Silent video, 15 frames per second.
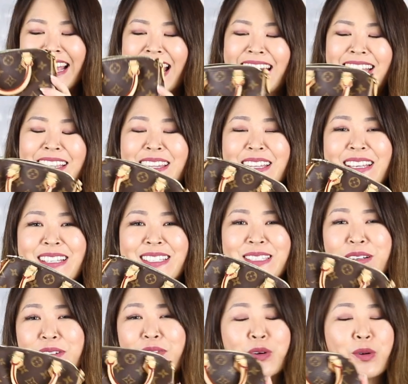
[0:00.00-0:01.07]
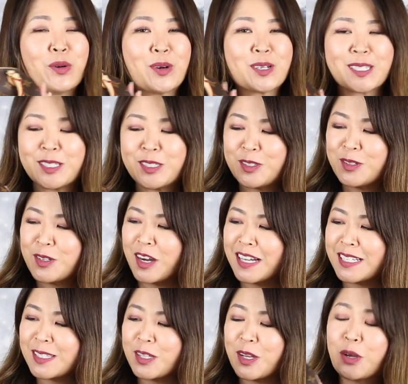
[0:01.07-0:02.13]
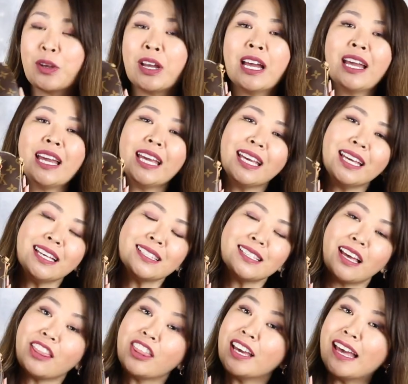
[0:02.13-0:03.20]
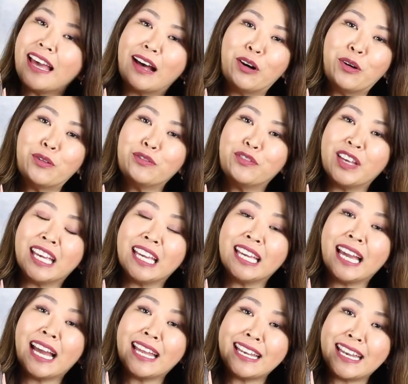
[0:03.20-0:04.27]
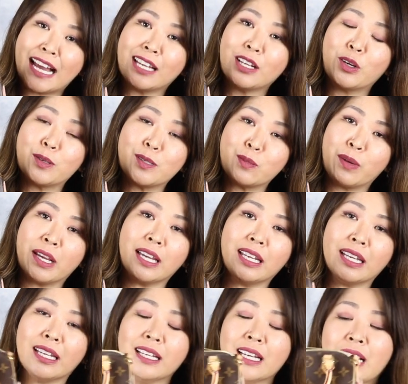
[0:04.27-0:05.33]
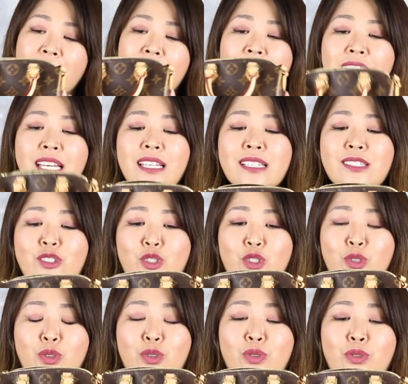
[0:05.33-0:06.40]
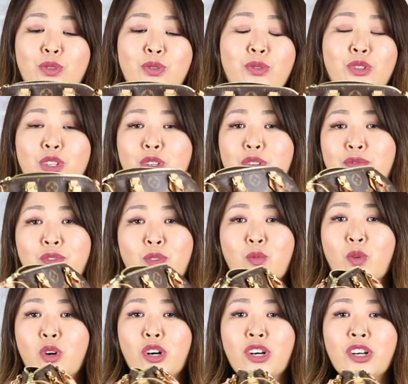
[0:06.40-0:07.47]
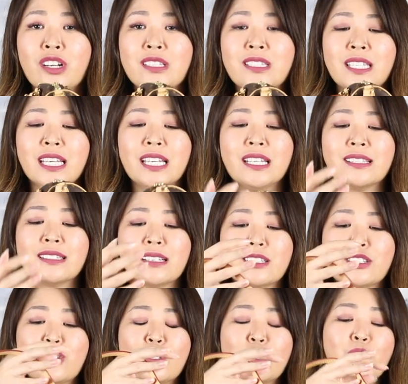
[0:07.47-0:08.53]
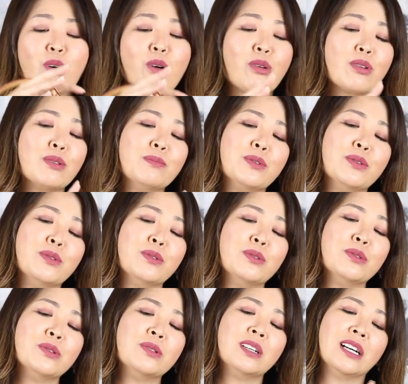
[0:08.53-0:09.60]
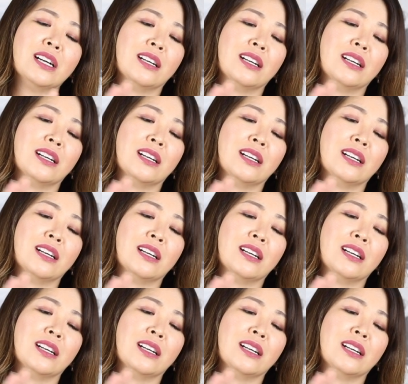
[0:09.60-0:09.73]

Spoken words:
And this, of course, as you guys know, is the LV Nano Speedy. It is too cute for words. It is adorable.